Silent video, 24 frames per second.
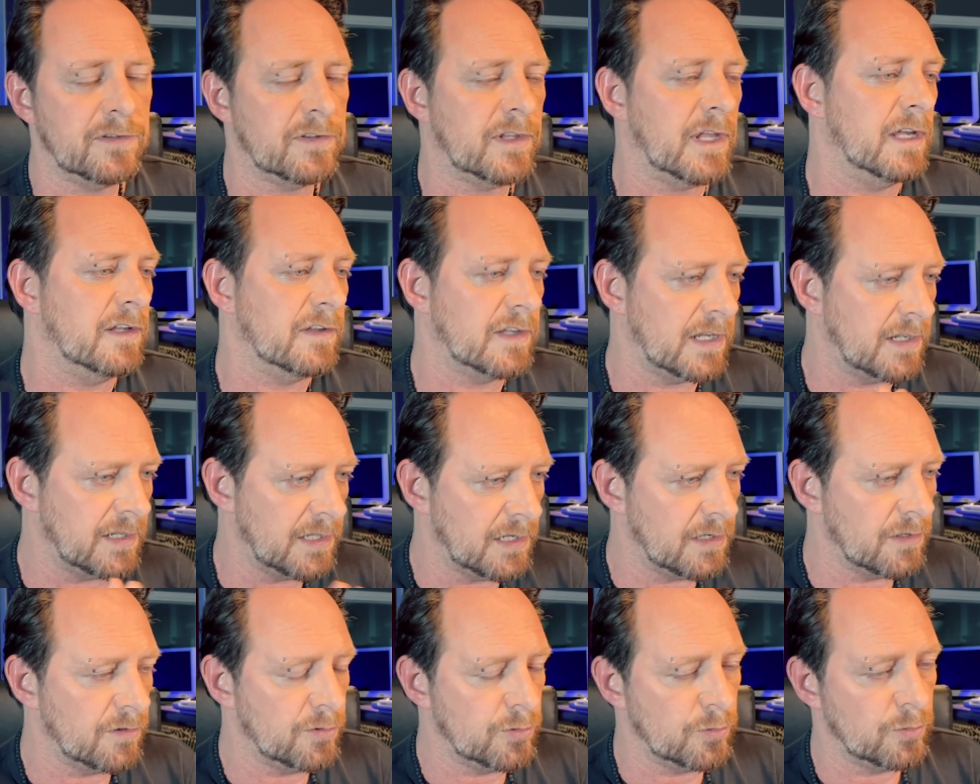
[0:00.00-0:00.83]
case I
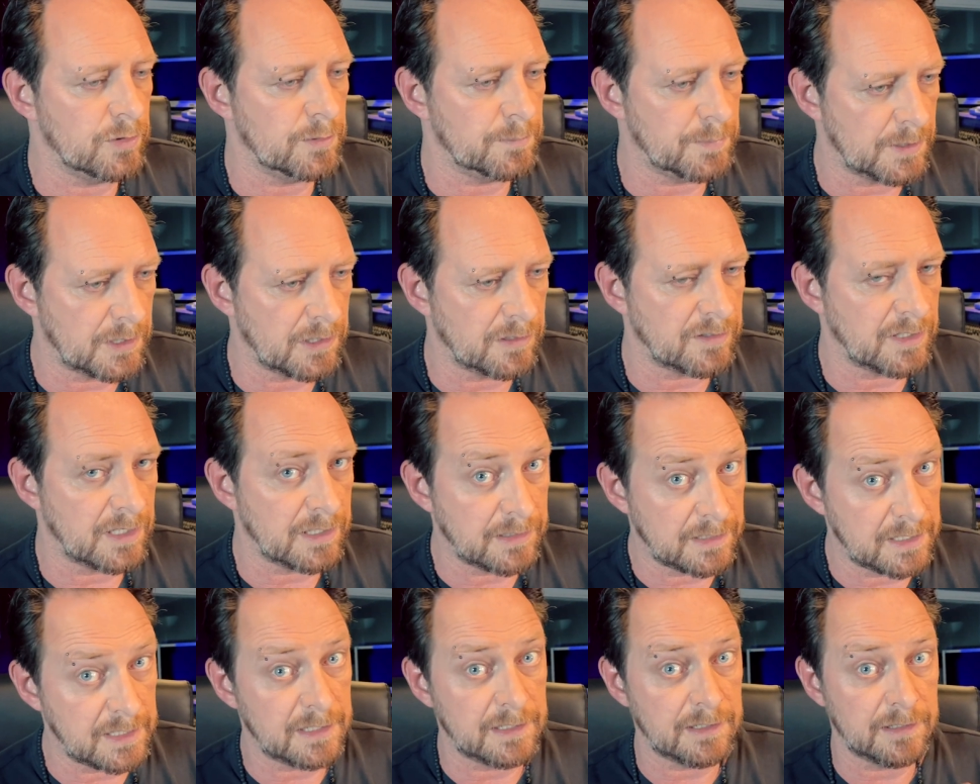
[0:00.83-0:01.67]
didn't do it because I
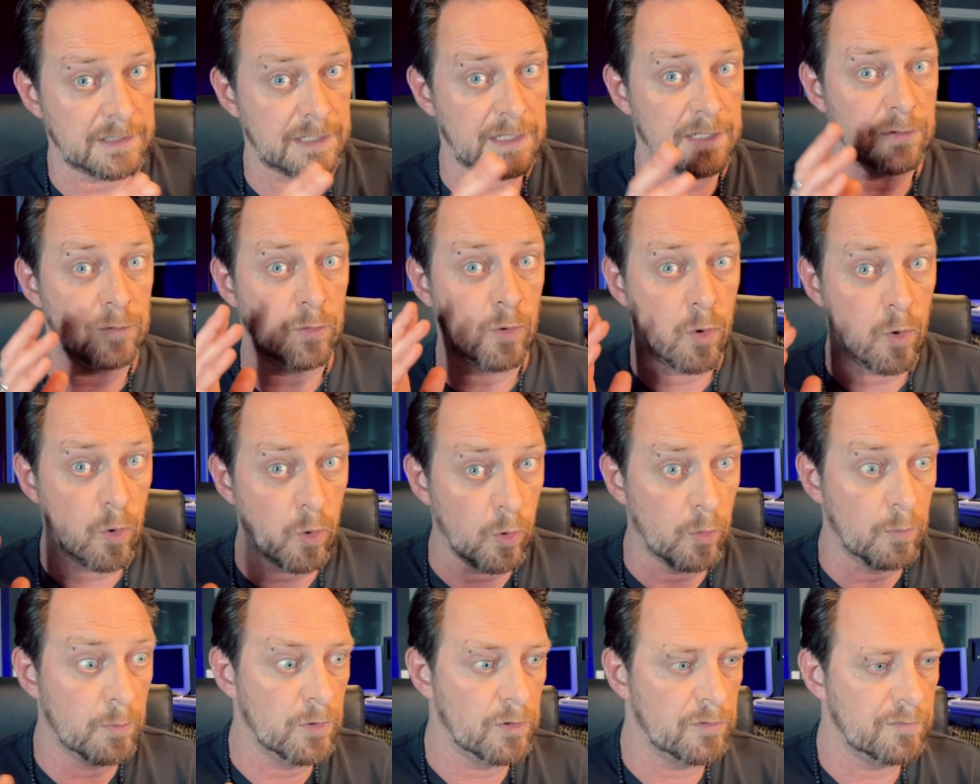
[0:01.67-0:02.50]
did it in the
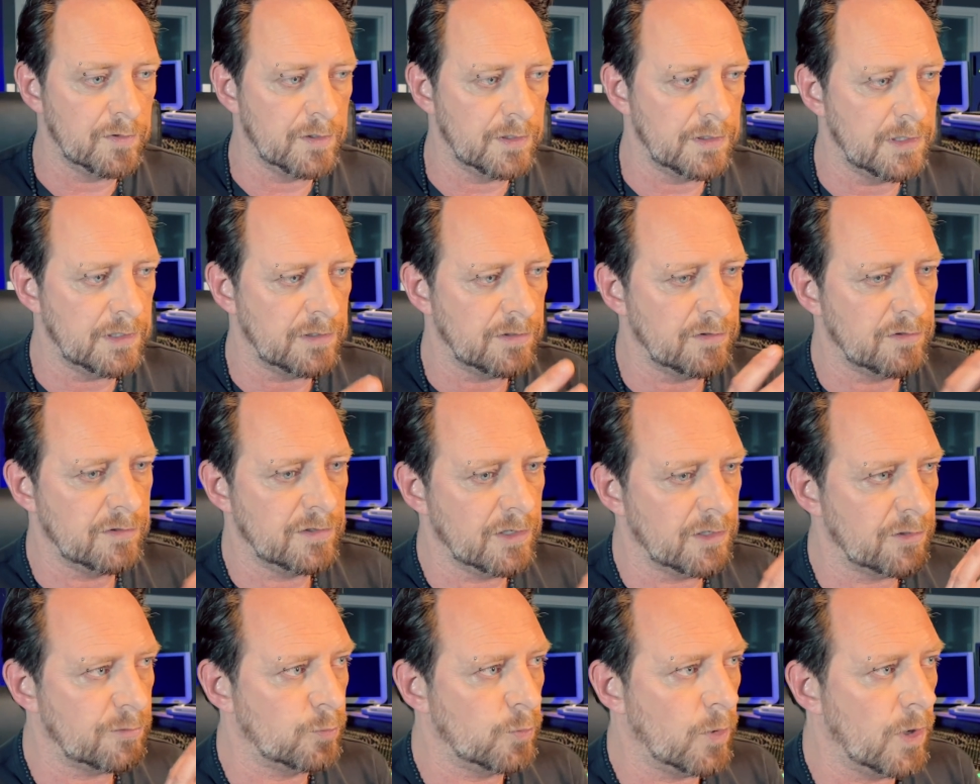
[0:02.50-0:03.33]
whole movie. This is
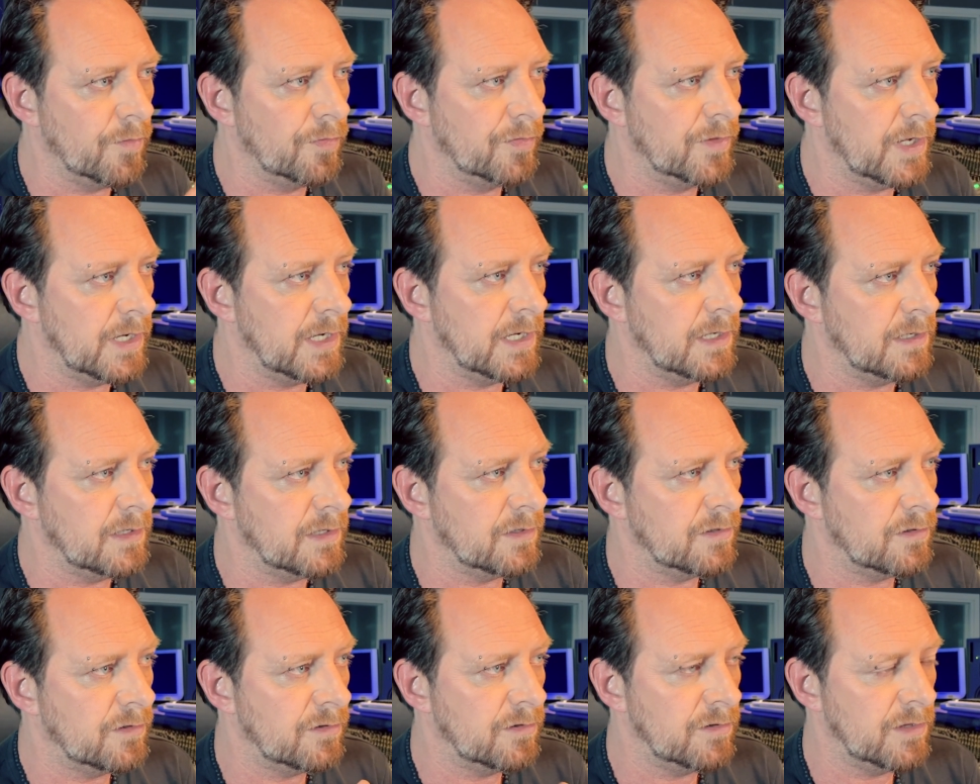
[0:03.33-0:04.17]
just one day.
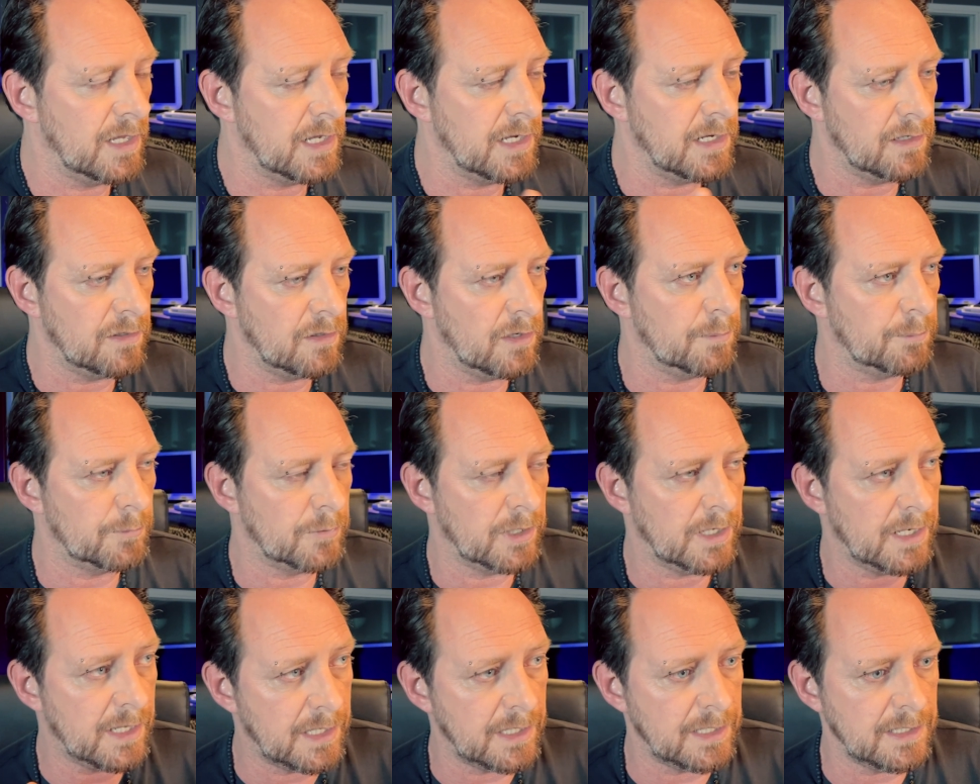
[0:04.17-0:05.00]
This is day
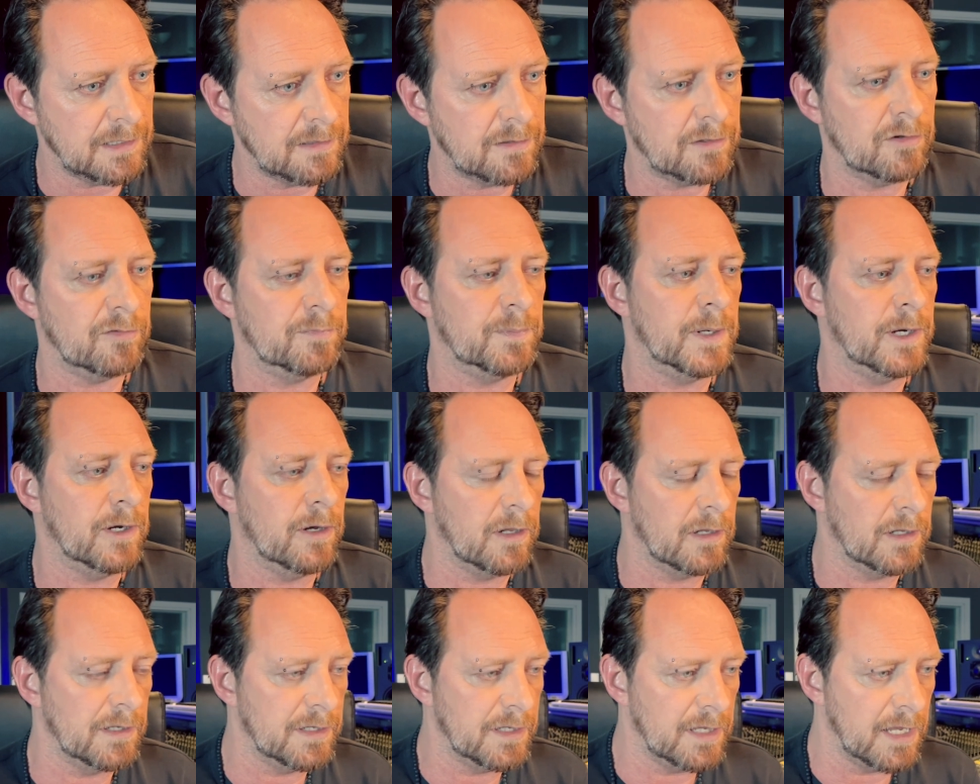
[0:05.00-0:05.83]
number 8 of my
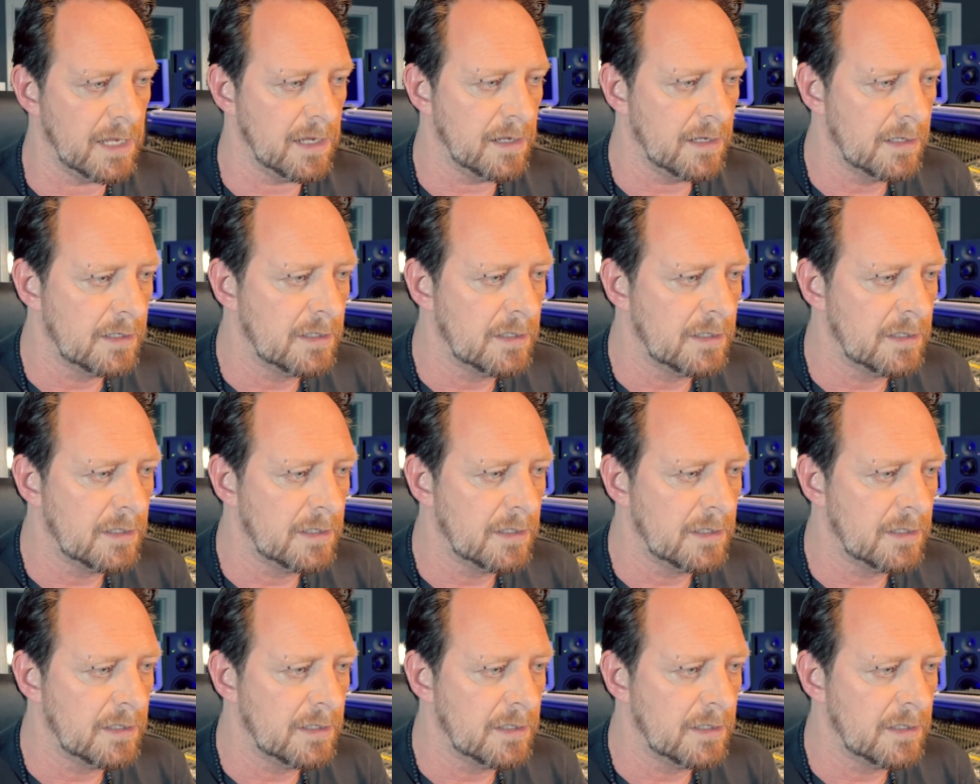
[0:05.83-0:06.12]
holiday.